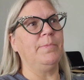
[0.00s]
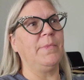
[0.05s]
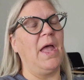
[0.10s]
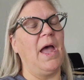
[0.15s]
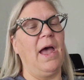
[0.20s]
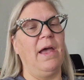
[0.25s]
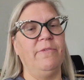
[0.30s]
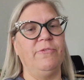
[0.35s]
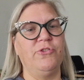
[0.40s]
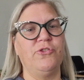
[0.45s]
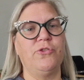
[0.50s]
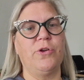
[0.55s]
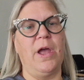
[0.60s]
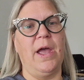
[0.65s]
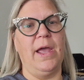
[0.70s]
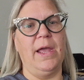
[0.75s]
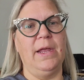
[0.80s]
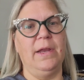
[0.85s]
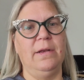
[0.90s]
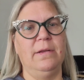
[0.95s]
I've
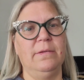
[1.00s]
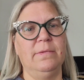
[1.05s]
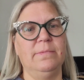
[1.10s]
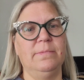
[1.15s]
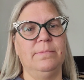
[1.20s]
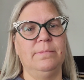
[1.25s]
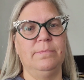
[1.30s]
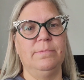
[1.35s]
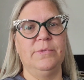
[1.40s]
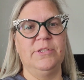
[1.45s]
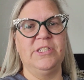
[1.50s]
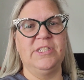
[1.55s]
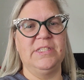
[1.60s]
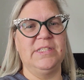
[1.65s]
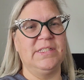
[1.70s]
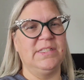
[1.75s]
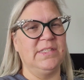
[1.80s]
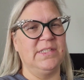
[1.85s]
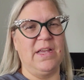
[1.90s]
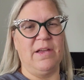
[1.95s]
tried
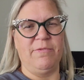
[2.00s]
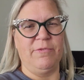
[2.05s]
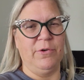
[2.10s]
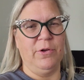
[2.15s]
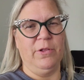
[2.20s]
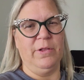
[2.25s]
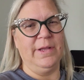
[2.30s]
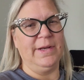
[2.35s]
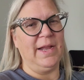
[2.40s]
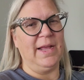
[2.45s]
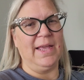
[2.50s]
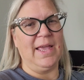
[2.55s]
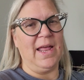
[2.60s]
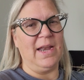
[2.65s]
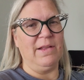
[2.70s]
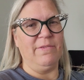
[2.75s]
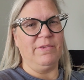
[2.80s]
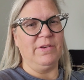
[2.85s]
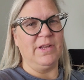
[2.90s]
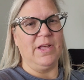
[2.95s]
several, and I
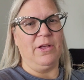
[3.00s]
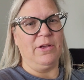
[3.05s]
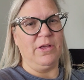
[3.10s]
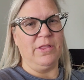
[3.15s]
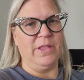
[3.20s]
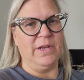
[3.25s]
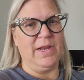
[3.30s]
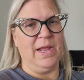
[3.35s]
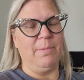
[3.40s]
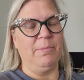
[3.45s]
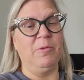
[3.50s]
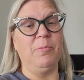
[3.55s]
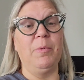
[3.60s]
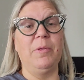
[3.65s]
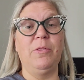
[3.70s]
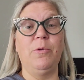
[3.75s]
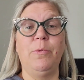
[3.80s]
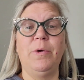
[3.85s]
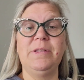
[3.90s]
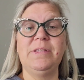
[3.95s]
can't even tell you the names,
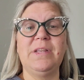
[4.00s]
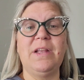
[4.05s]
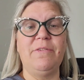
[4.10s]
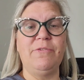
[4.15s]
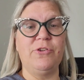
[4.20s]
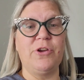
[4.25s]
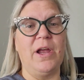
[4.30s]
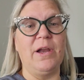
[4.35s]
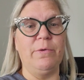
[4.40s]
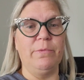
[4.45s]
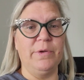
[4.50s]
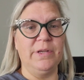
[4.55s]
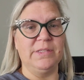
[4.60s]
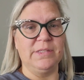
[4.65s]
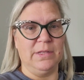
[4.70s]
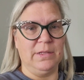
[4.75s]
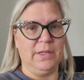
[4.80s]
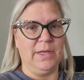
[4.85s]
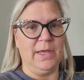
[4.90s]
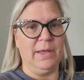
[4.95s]
but the ones that I've tried
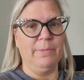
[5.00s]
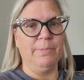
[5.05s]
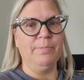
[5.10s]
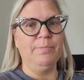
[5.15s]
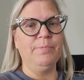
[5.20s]
recently